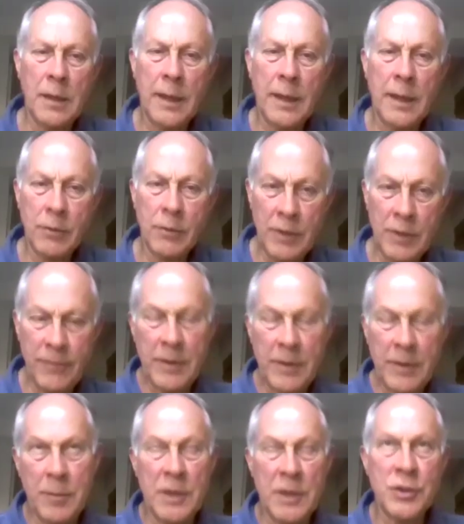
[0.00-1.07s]
agree very
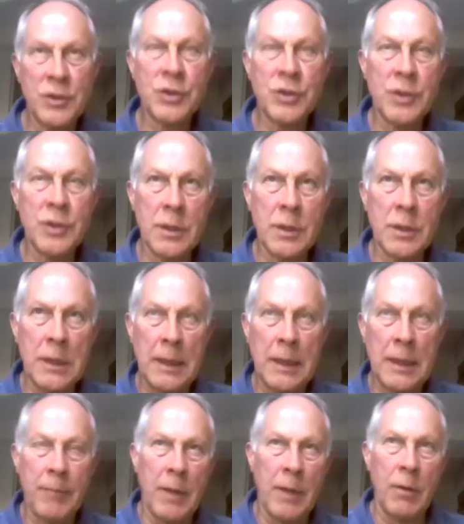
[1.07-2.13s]
much
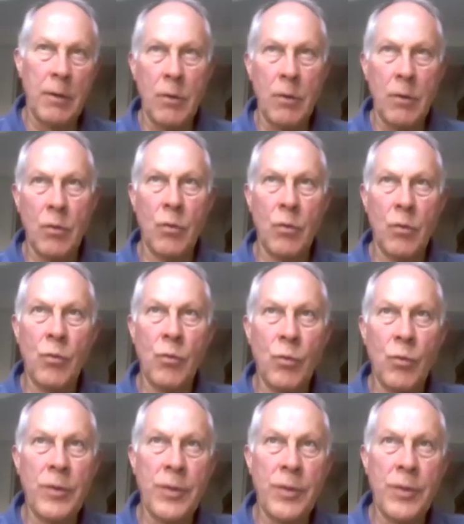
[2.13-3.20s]

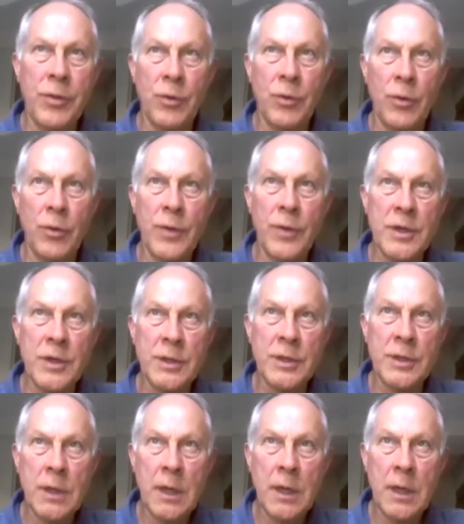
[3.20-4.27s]
with the thought that
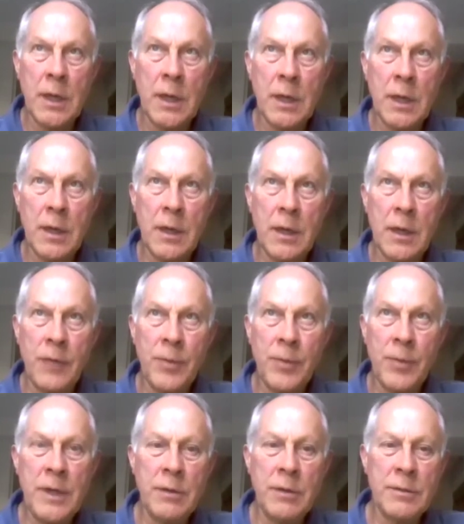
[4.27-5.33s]
if we
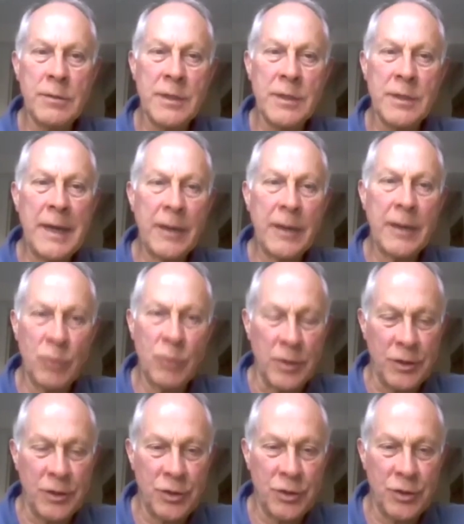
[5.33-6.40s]
use
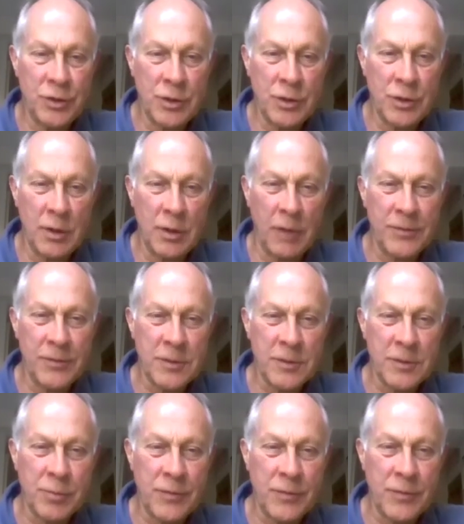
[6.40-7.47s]
language of sort of
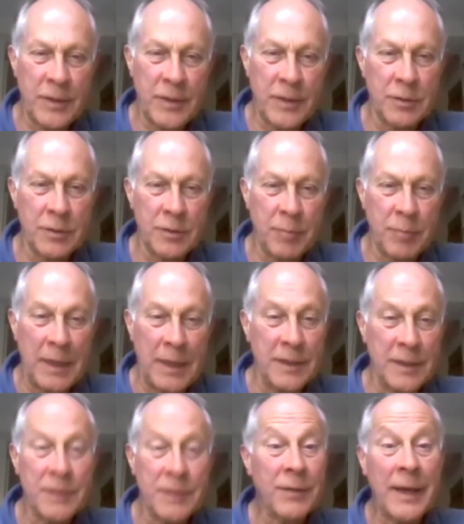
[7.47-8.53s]
professional
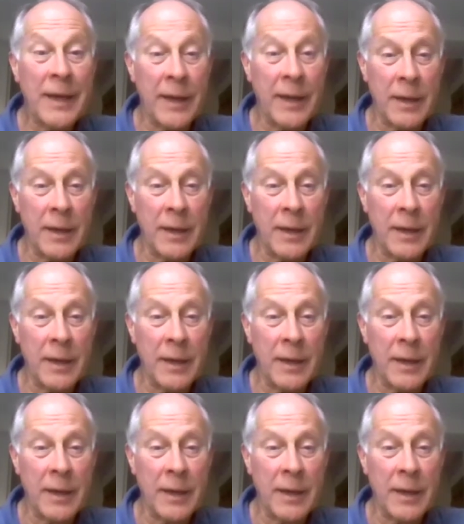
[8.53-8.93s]
palliative care,